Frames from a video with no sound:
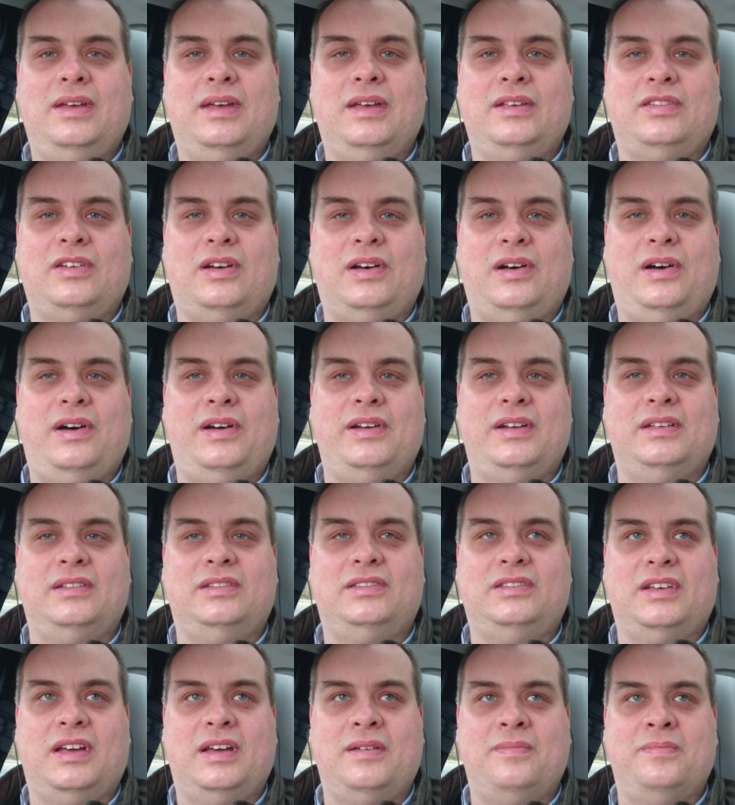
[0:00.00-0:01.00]
as hard
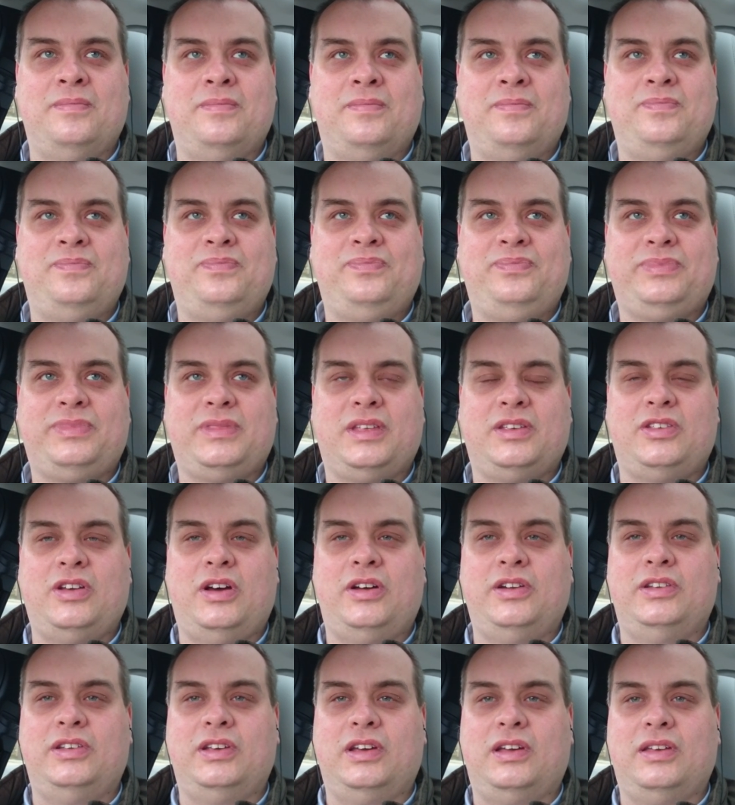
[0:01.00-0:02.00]
as
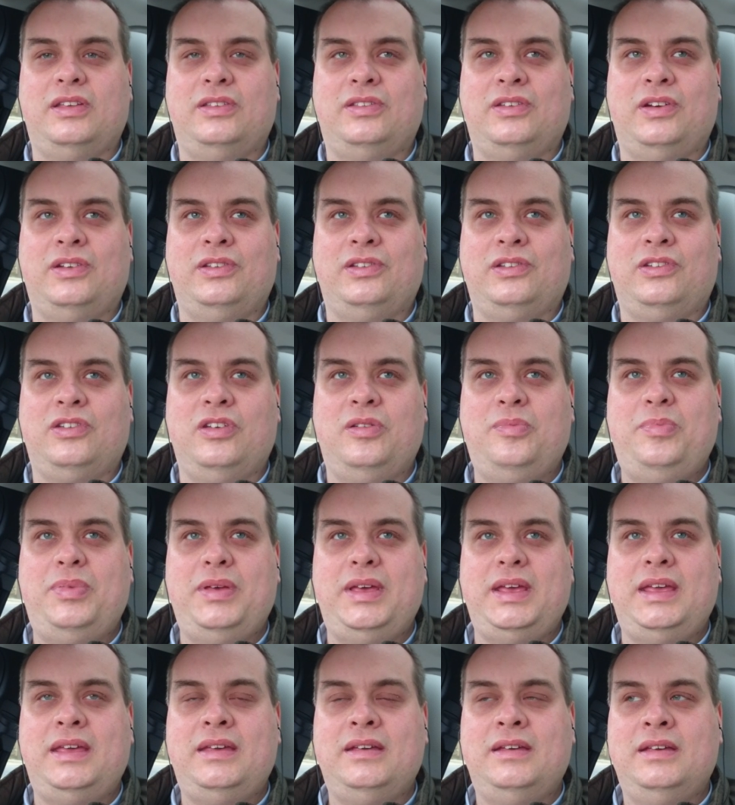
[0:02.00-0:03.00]
it could
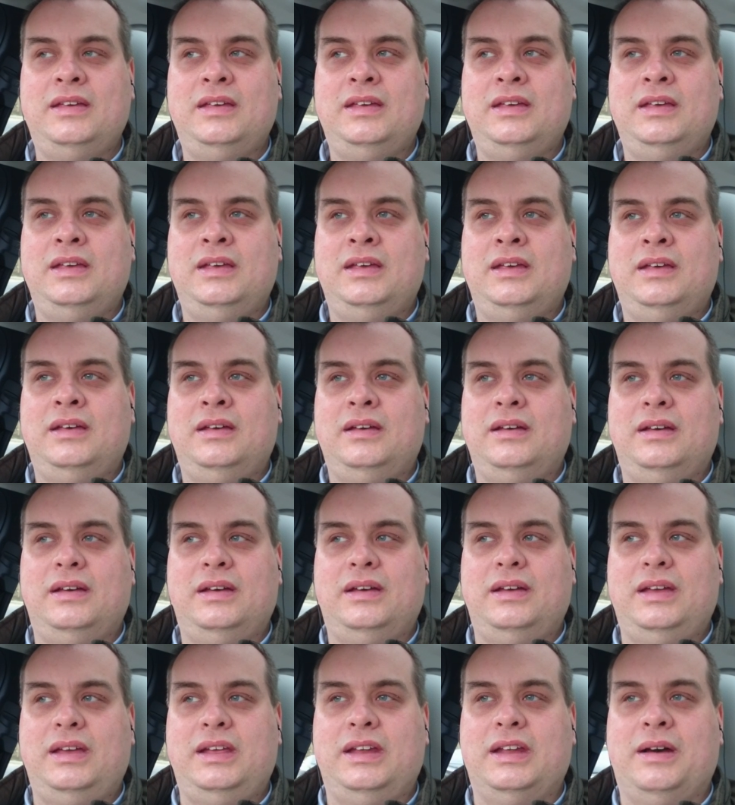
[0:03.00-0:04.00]
be.
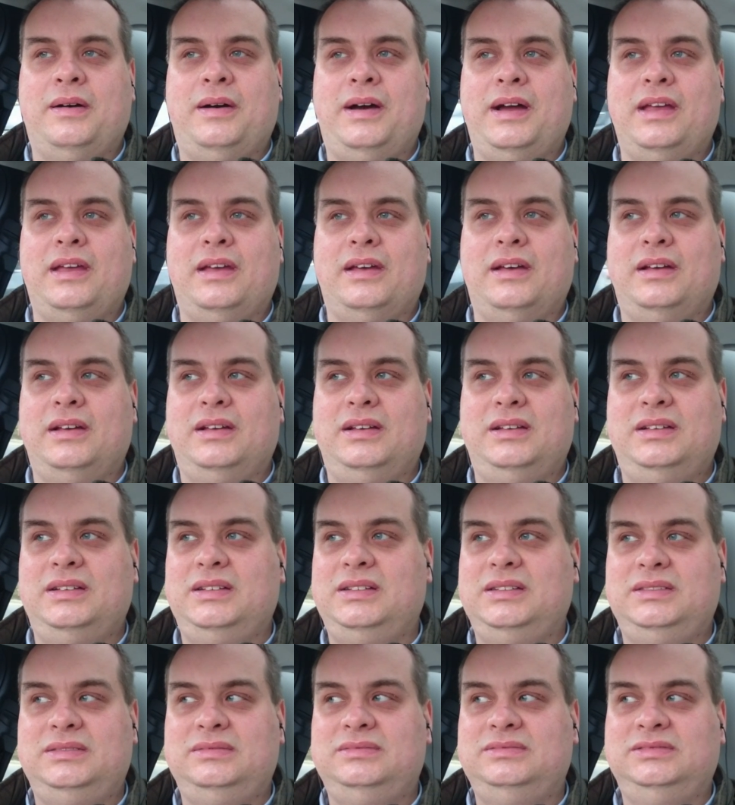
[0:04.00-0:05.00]
You know,
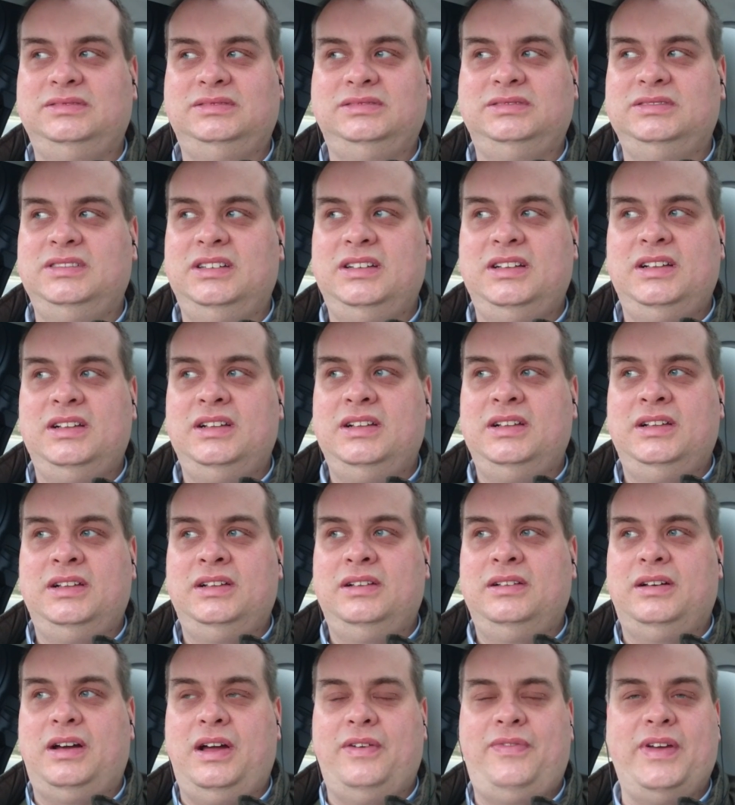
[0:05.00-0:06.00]

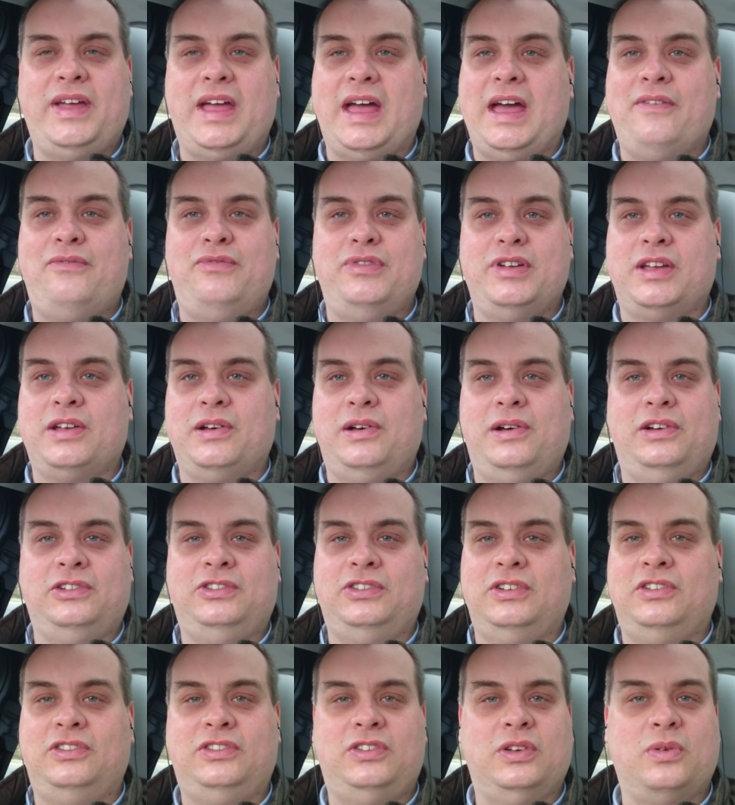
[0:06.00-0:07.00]
I think every car
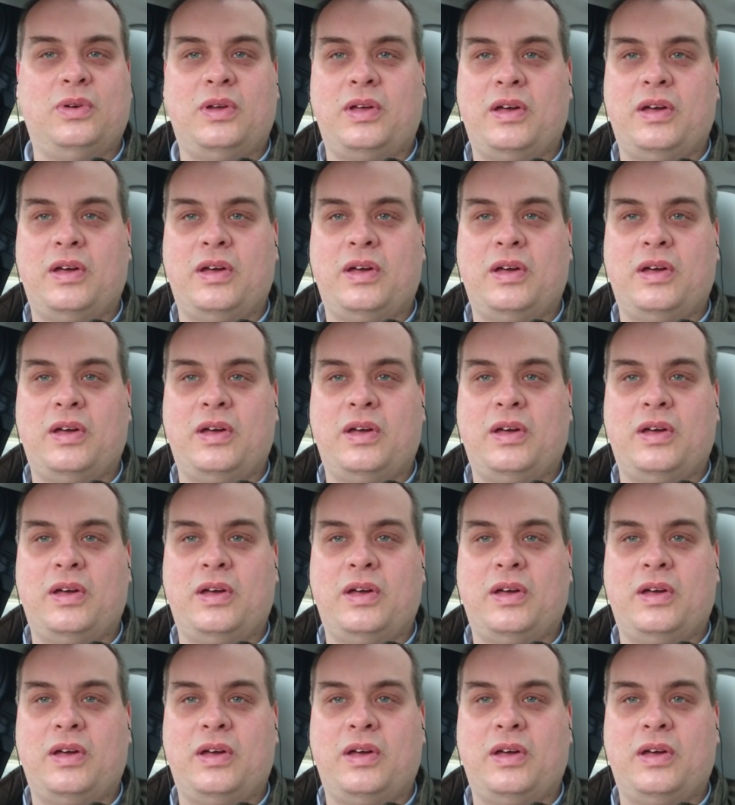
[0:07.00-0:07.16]
should still